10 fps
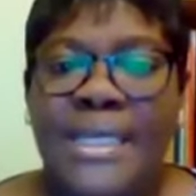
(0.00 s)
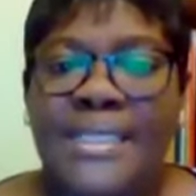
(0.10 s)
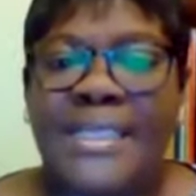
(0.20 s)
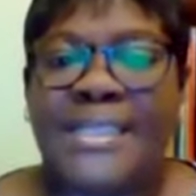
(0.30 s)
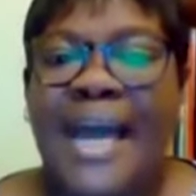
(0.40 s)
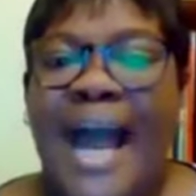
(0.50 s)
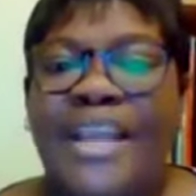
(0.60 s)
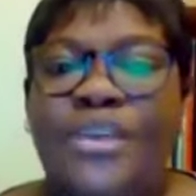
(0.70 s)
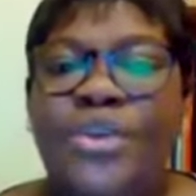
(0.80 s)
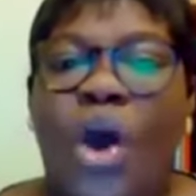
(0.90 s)
since he
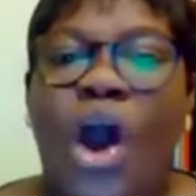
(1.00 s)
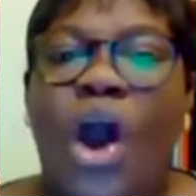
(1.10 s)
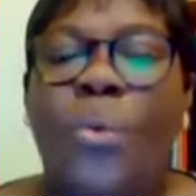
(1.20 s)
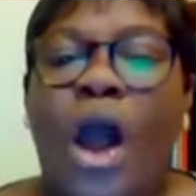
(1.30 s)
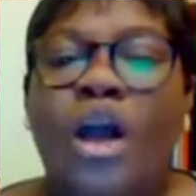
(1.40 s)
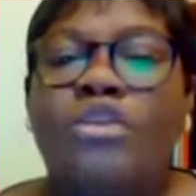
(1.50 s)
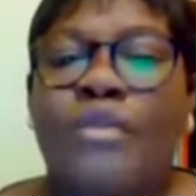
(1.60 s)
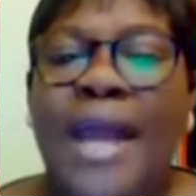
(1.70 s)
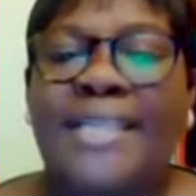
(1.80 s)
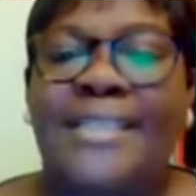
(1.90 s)
had no one
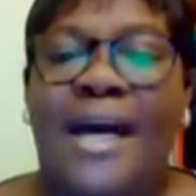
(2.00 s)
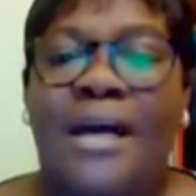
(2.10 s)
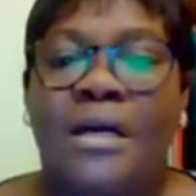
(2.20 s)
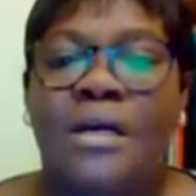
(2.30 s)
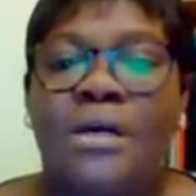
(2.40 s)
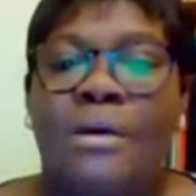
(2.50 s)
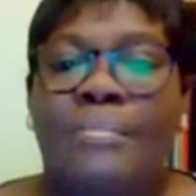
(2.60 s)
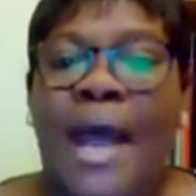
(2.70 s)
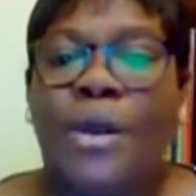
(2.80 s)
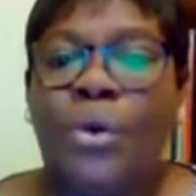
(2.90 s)
greater
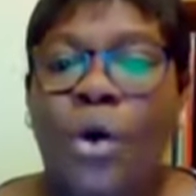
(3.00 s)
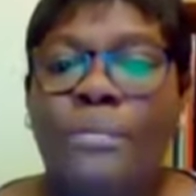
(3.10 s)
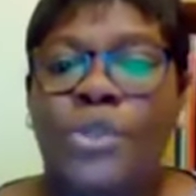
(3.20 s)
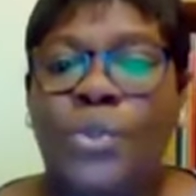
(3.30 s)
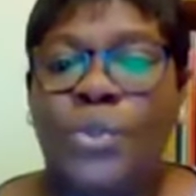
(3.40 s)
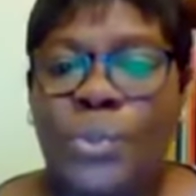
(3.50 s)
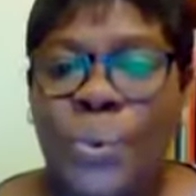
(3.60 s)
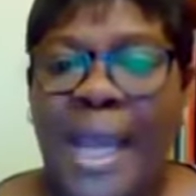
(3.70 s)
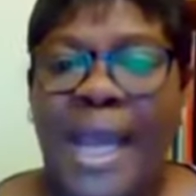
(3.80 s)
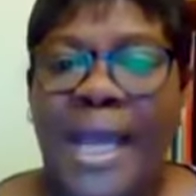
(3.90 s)
by whom to
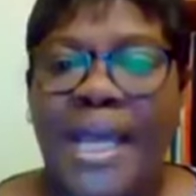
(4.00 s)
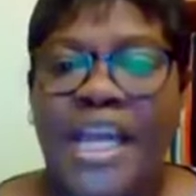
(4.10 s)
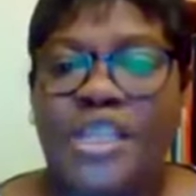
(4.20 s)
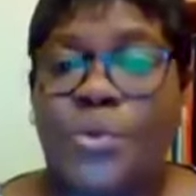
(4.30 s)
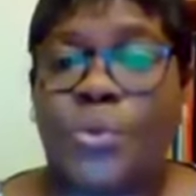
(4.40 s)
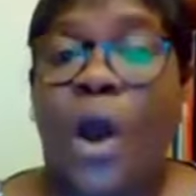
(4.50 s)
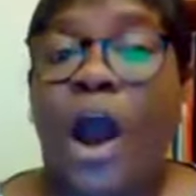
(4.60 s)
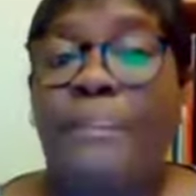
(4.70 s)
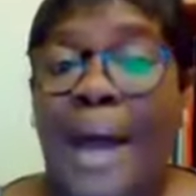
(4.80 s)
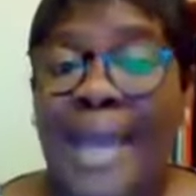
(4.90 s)
swear, he
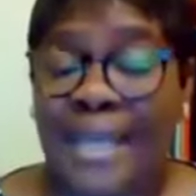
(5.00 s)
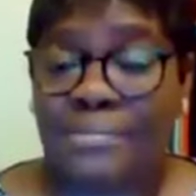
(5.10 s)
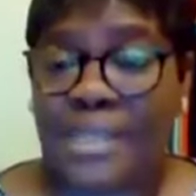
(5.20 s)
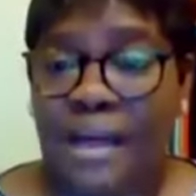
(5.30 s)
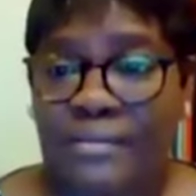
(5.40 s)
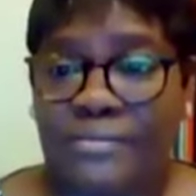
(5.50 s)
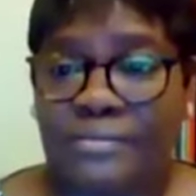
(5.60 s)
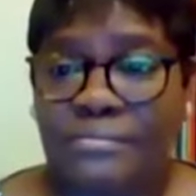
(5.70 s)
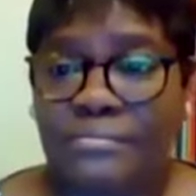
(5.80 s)
swore by himself.